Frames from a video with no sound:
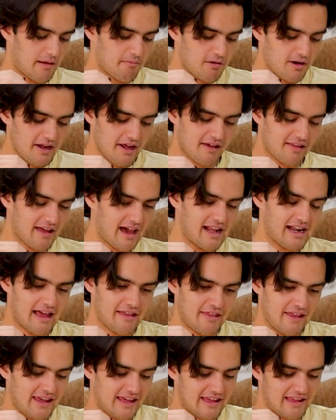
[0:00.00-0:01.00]
I'm pretty excited.
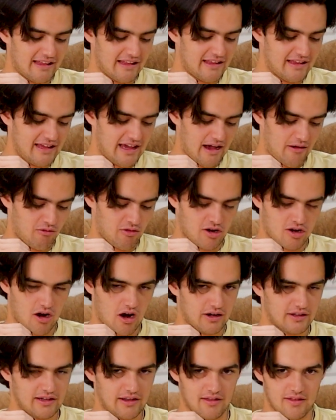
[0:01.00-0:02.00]
I think, yeah,
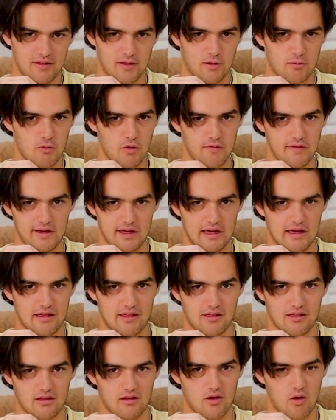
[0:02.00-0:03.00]
regardless, this movie
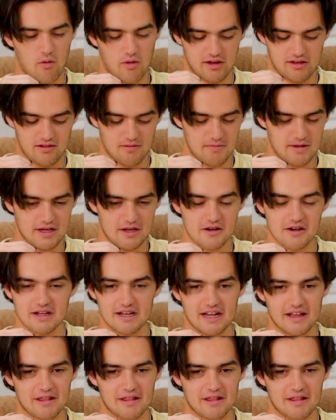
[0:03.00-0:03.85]
is going to be good.